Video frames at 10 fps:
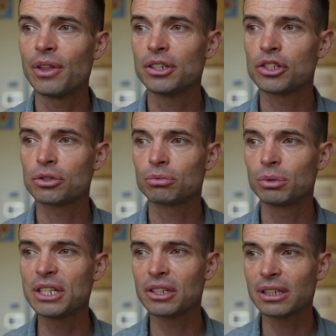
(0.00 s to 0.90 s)
just
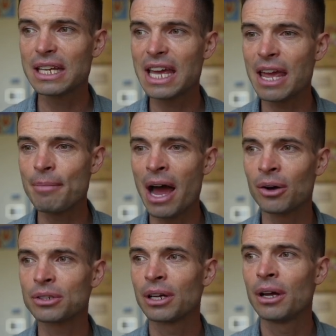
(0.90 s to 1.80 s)
recently came
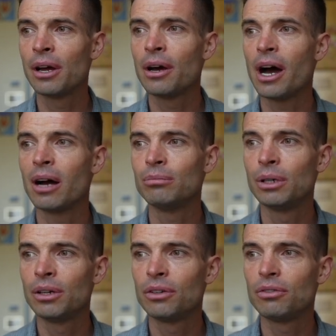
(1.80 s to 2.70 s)
out,
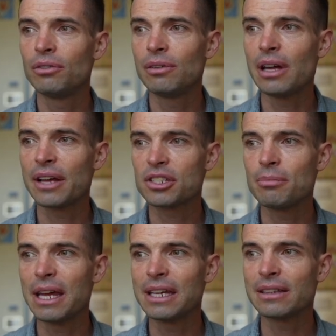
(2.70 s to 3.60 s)

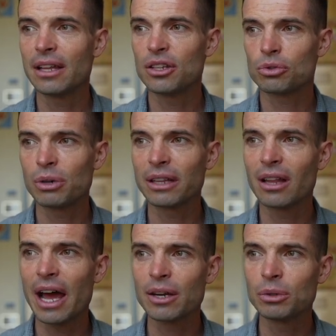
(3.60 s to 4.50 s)
estimating that this red
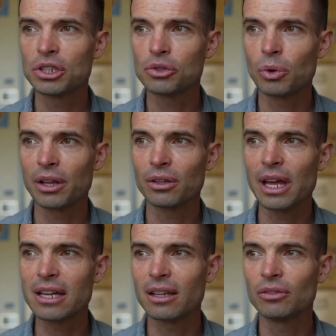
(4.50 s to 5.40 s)
line, which is where the
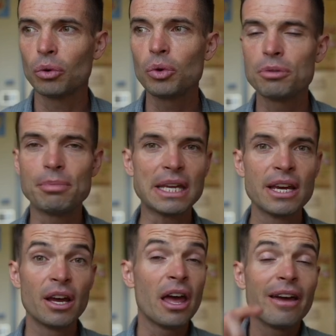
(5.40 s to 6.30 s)
lake level would be,
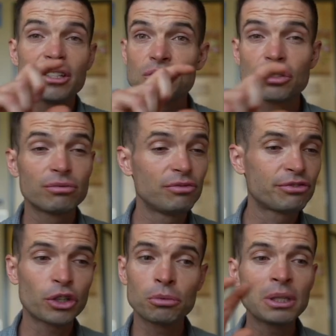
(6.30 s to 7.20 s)

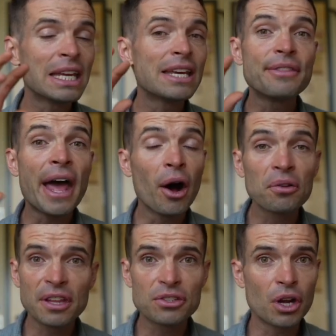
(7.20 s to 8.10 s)
firmly in the
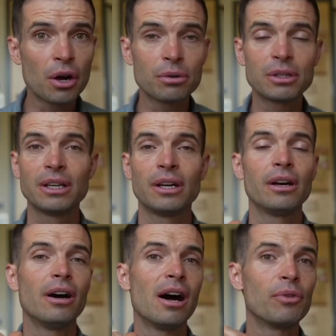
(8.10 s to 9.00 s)
healthy zone.
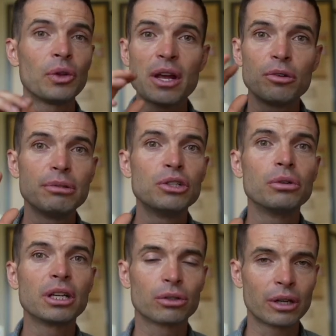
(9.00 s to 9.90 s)
The lake would be
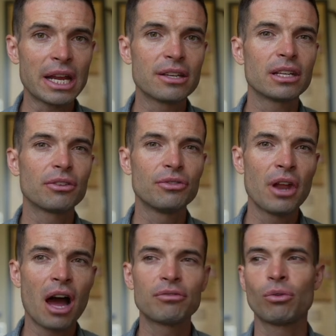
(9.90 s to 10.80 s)
doing great if
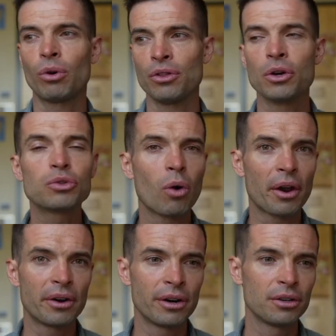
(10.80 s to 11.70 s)
not for those
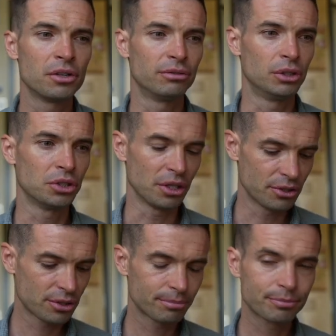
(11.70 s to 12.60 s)
water diversions.